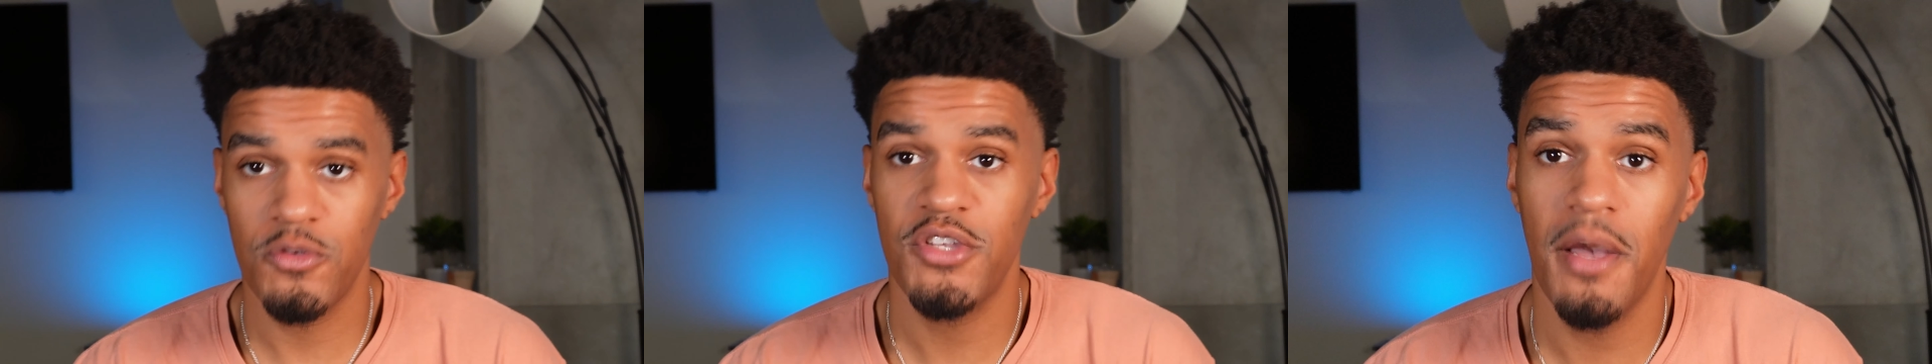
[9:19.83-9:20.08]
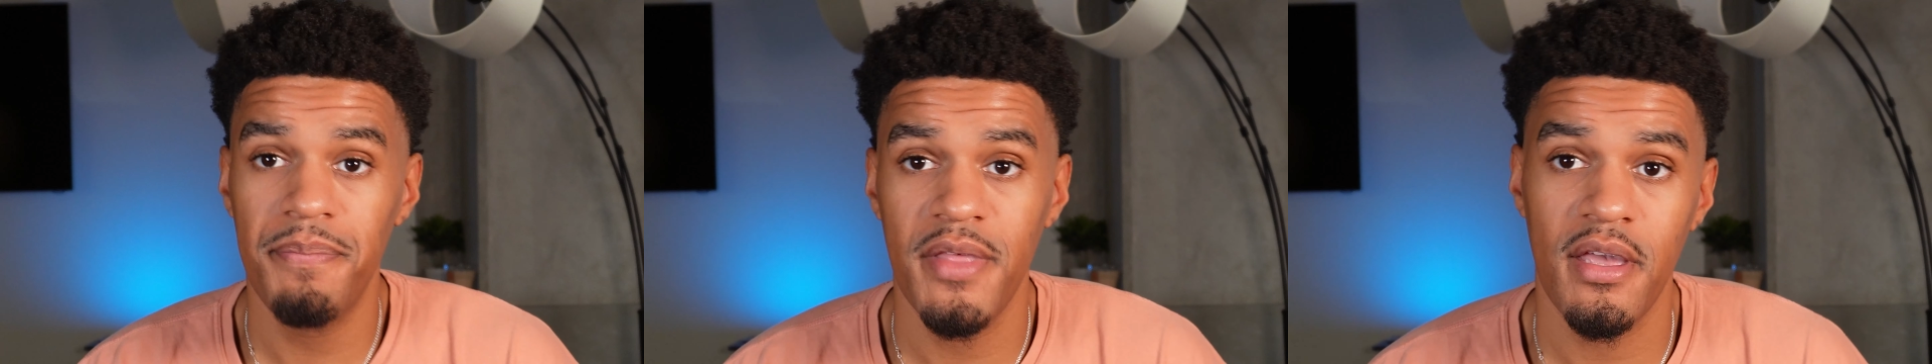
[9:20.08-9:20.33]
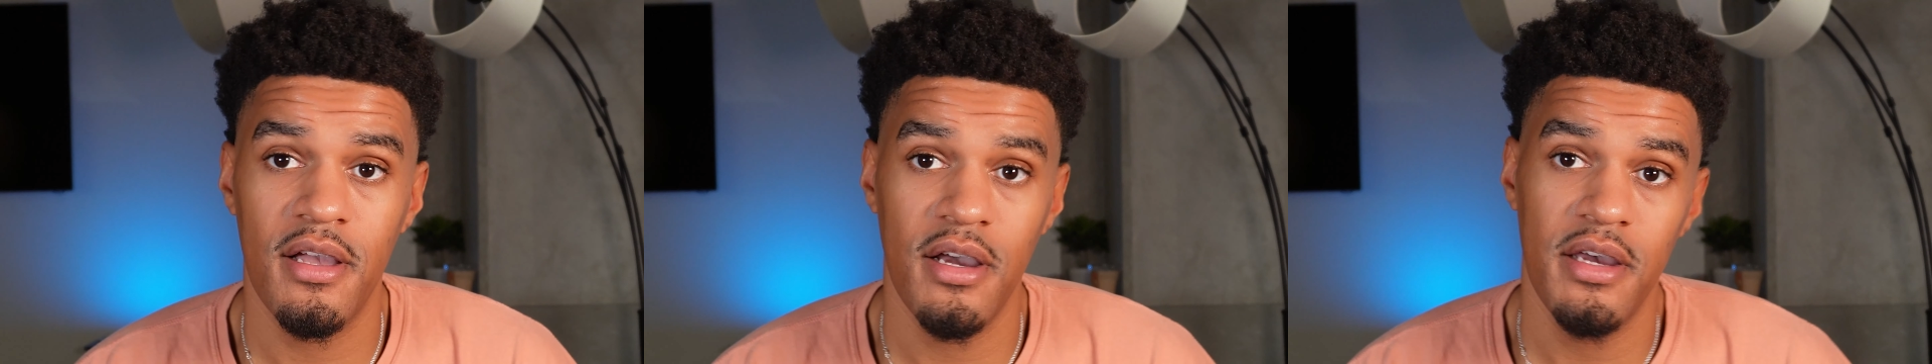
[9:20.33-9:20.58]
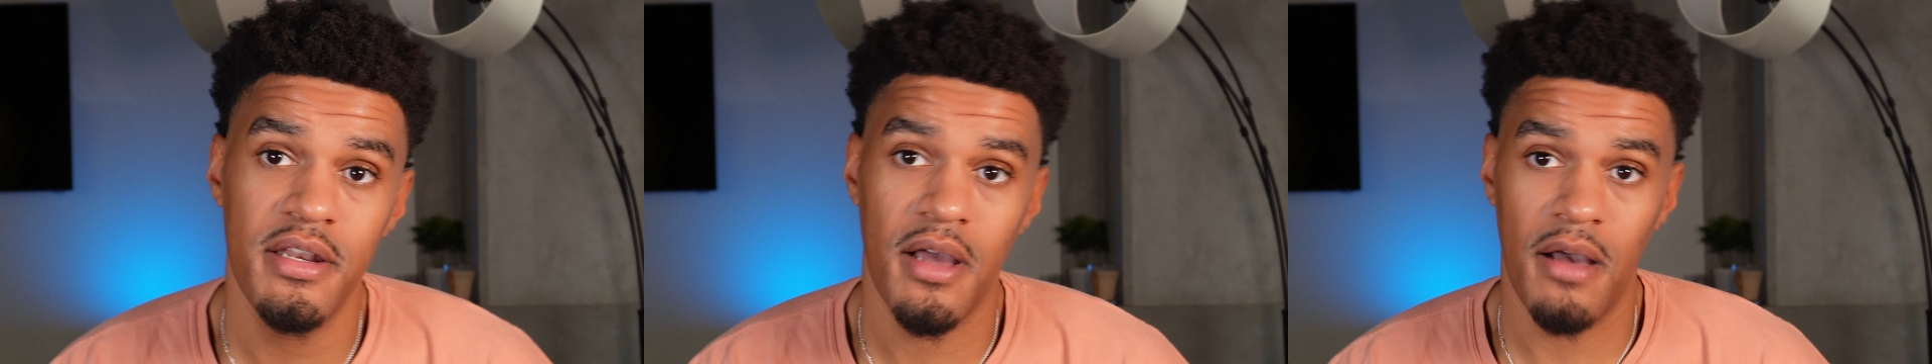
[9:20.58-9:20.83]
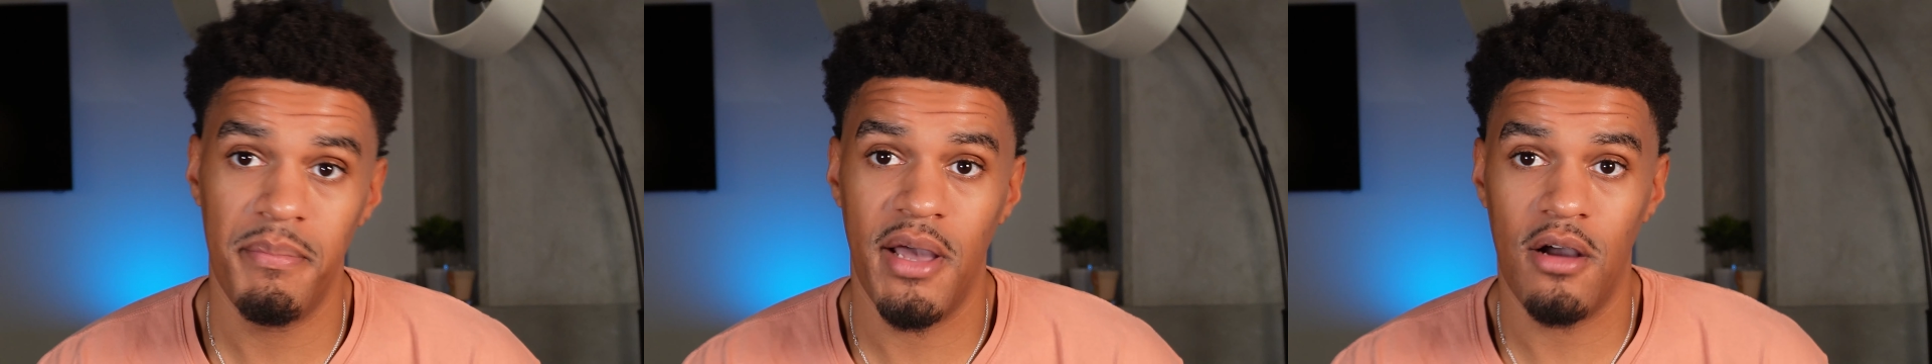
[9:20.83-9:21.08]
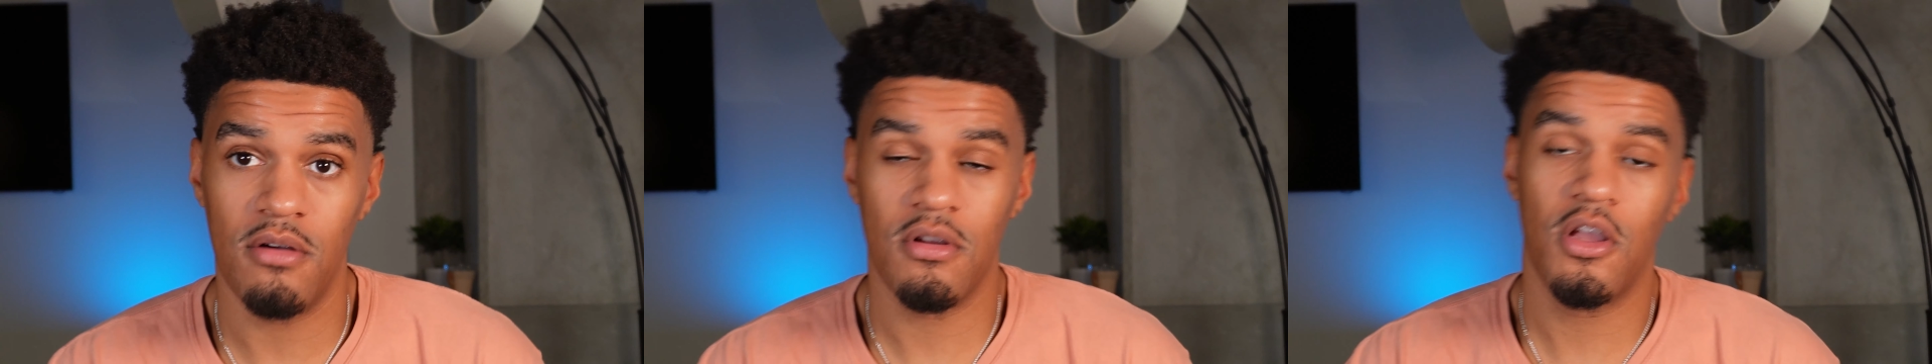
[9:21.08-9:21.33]
something good
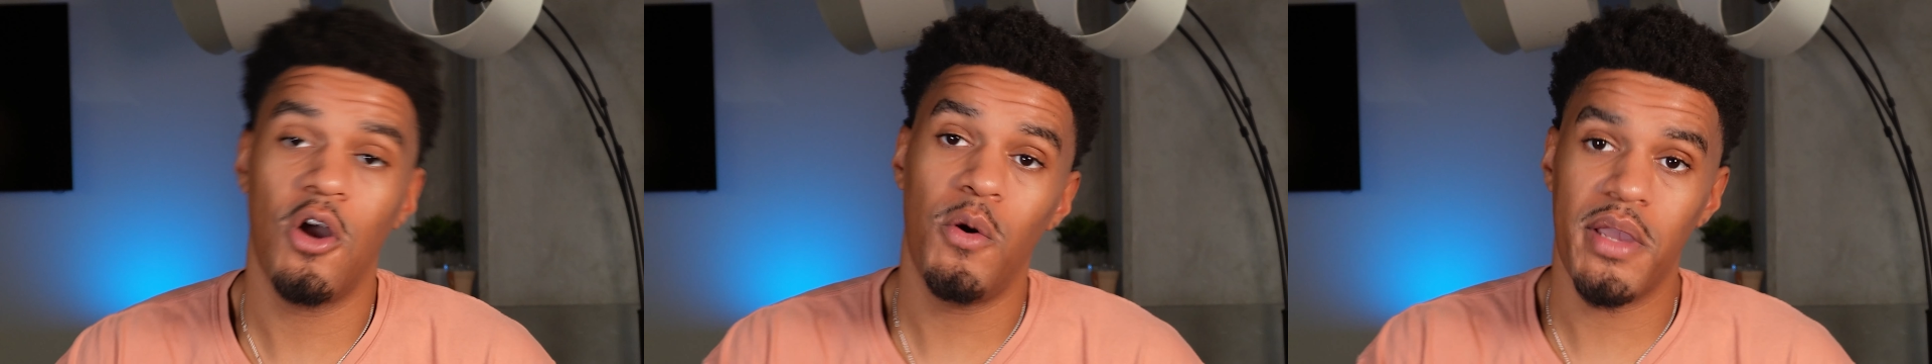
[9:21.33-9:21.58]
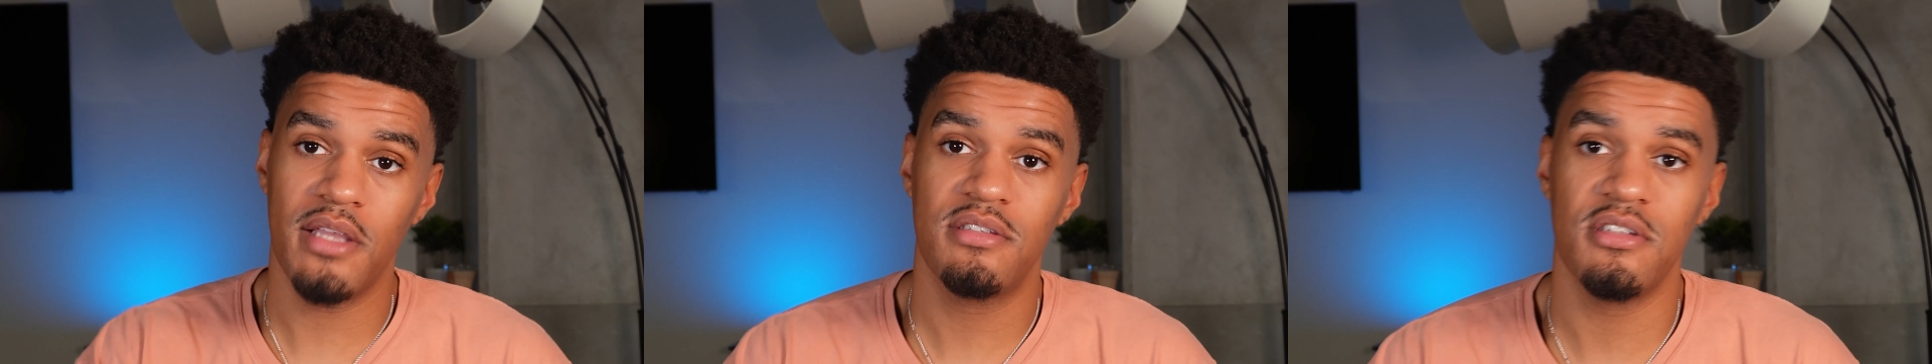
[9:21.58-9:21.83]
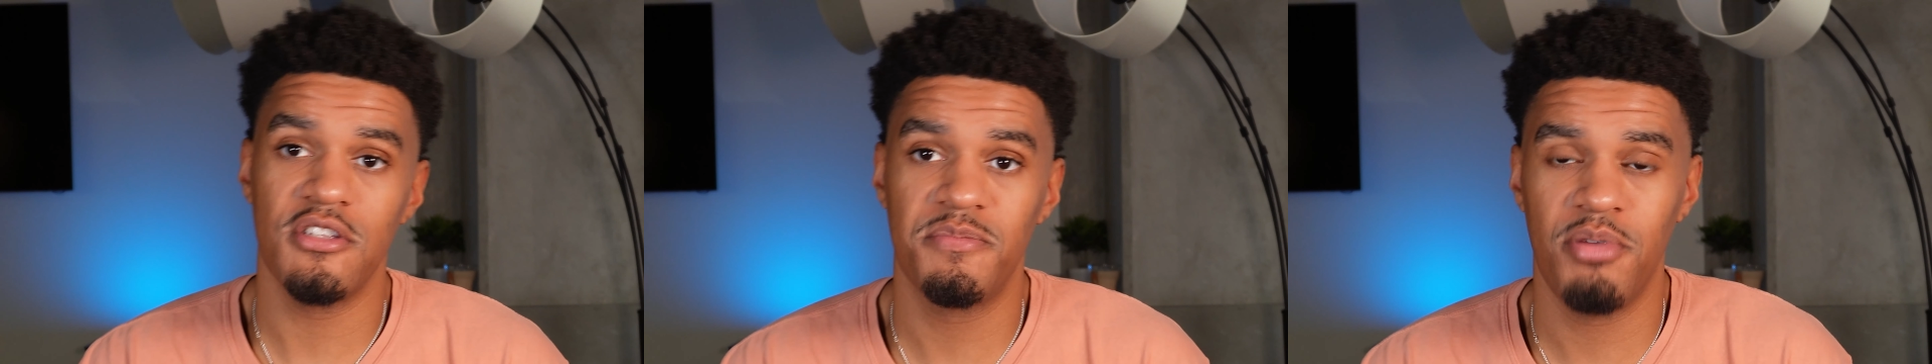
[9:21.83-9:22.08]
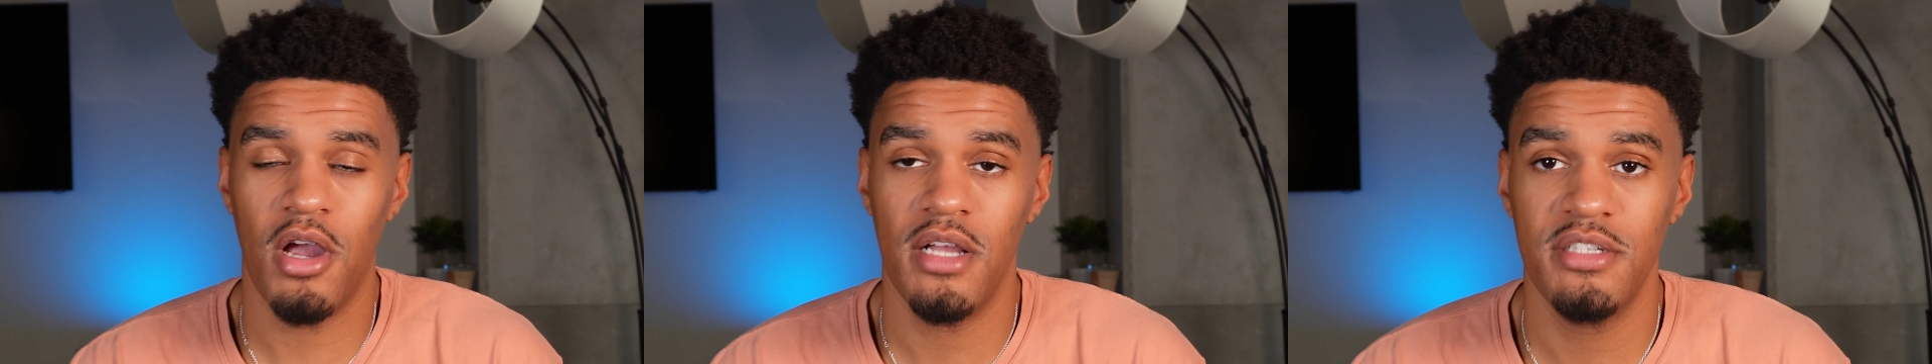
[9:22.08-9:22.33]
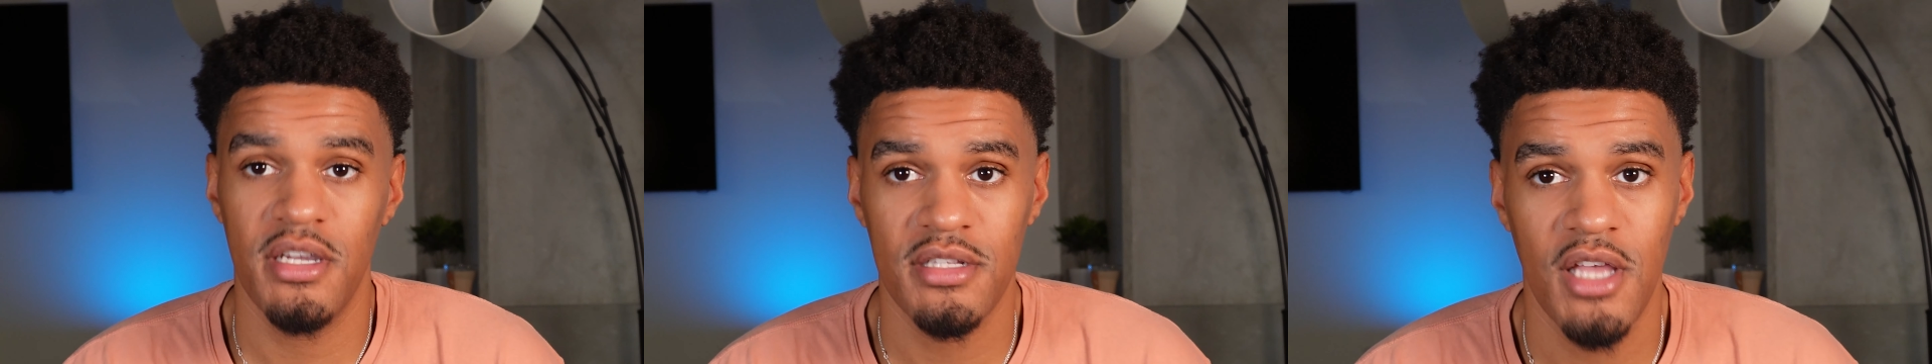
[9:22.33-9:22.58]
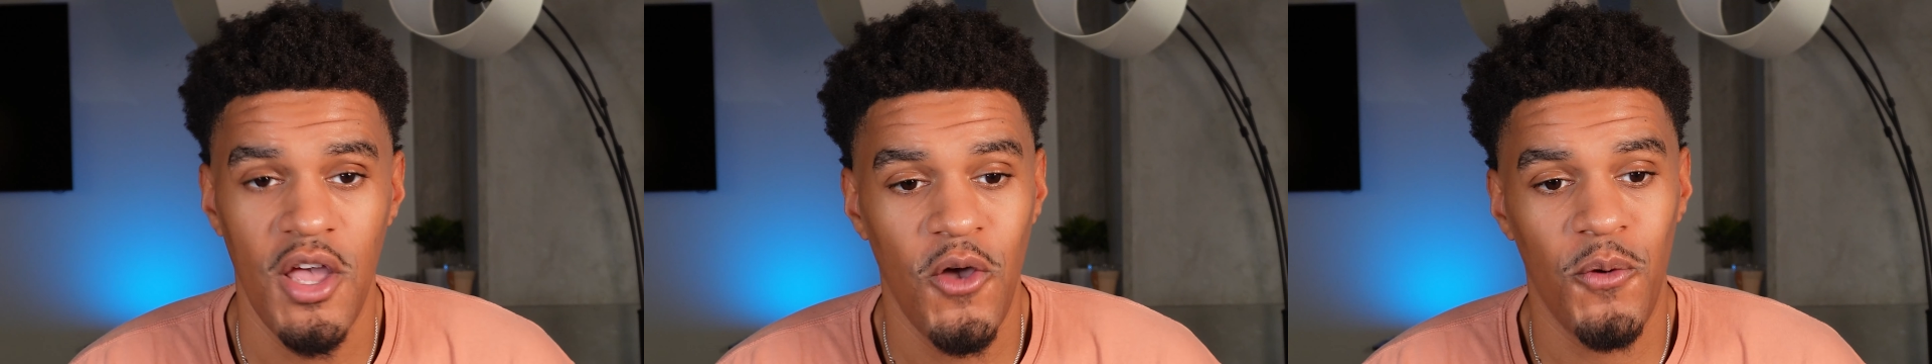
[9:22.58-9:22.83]
about going into this
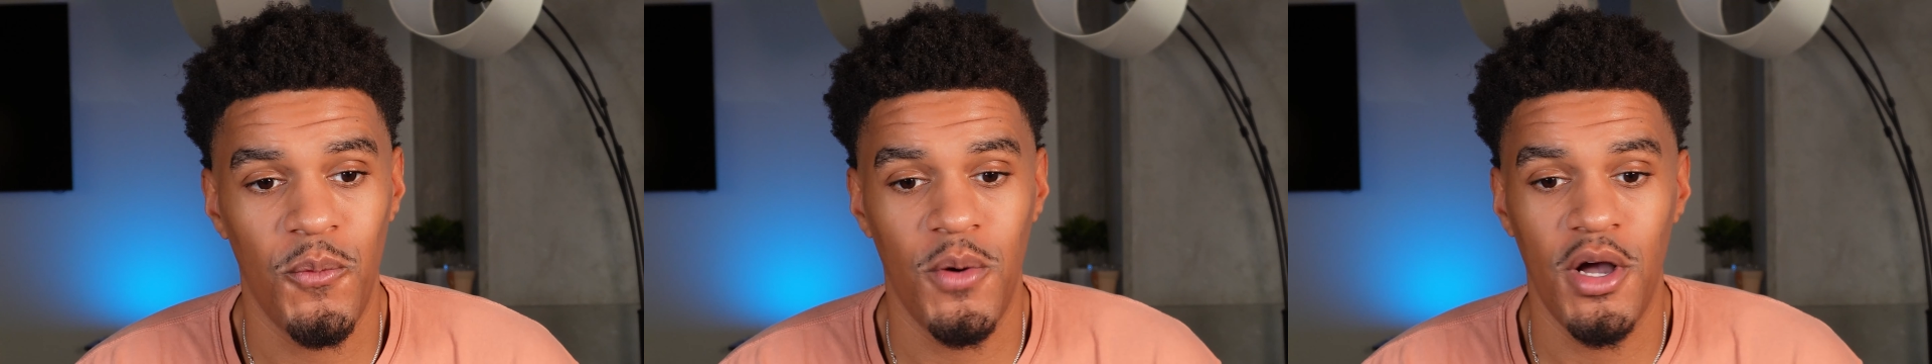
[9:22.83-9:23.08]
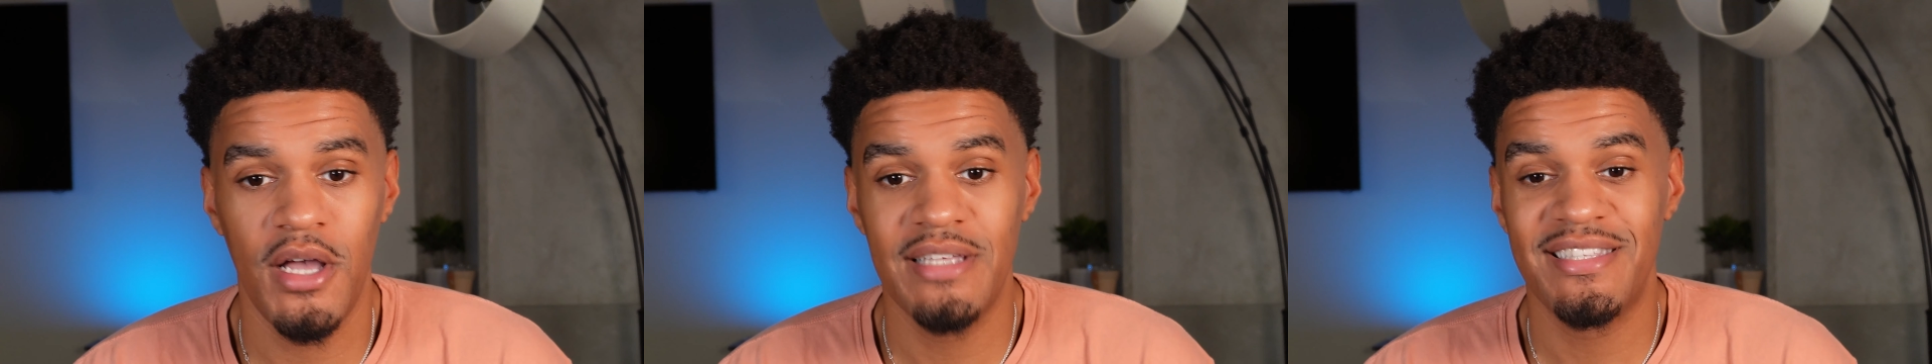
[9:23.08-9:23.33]
project was